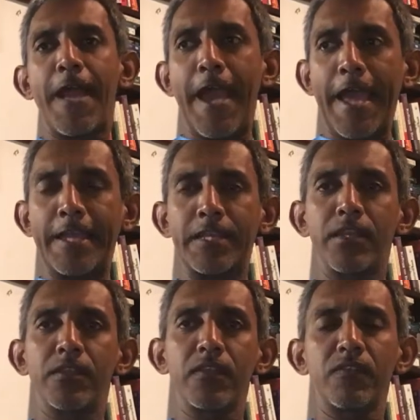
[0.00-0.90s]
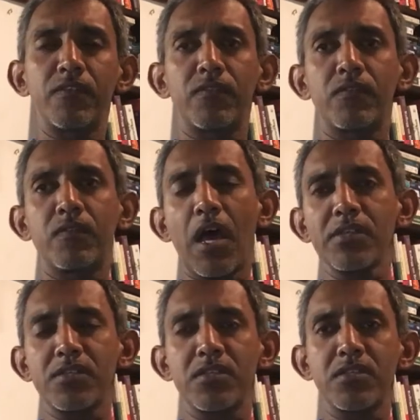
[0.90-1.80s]
And this
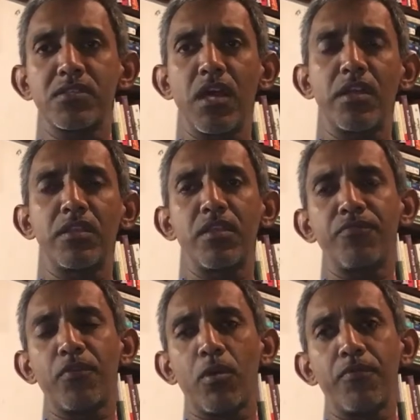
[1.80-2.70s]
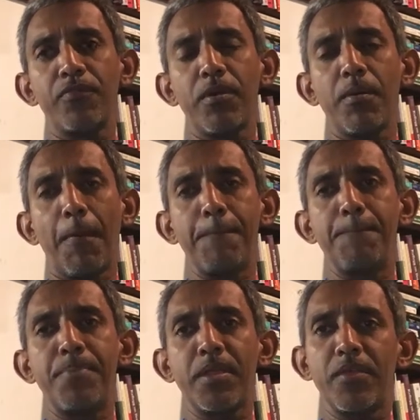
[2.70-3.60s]
task is done in the form of a
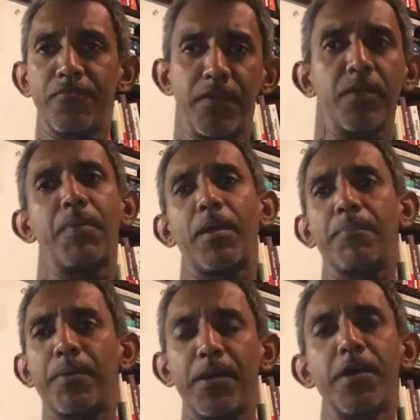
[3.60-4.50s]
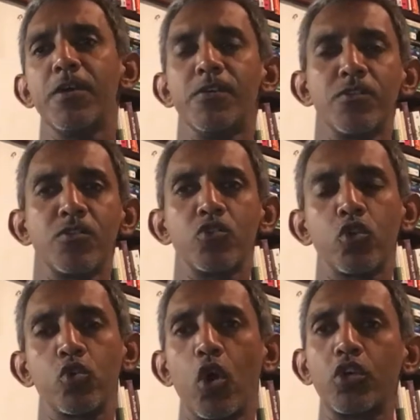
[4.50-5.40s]
briefing paper. So
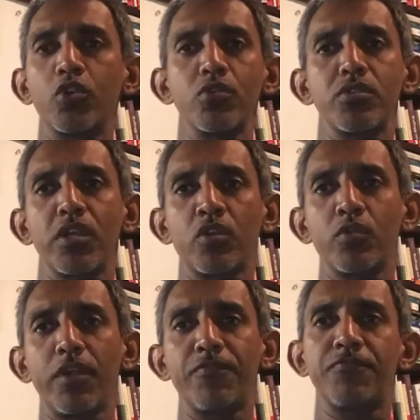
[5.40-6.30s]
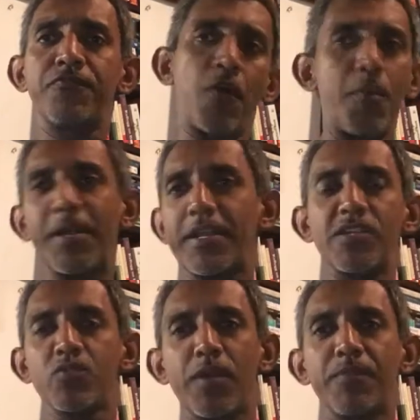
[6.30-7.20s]
you got to stick to that format
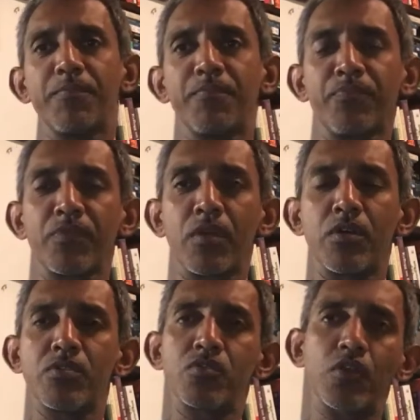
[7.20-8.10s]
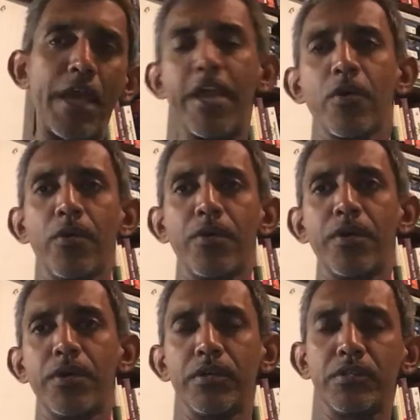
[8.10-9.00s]
as well. So there you go.
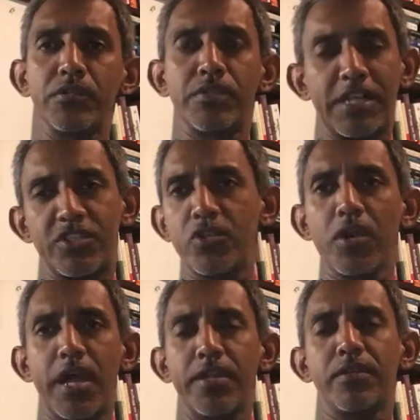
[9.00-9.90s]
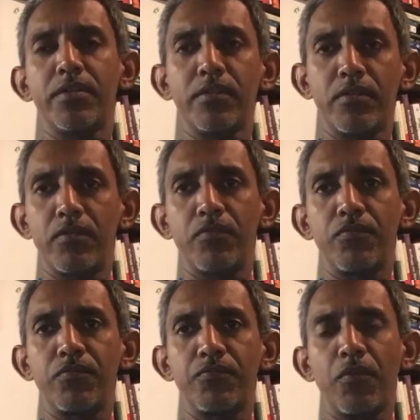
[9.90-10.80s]
That's your guide
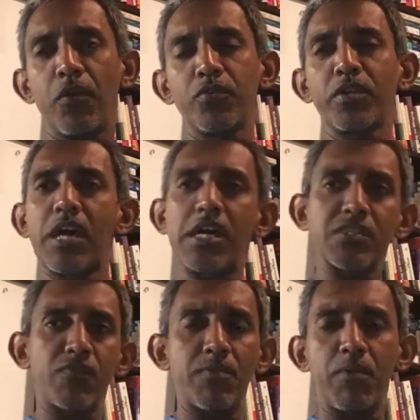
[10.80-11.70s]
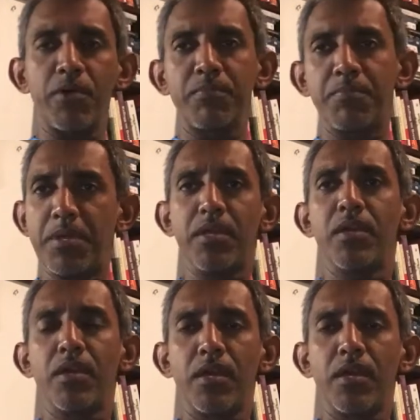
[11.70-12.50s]
for your task 1.B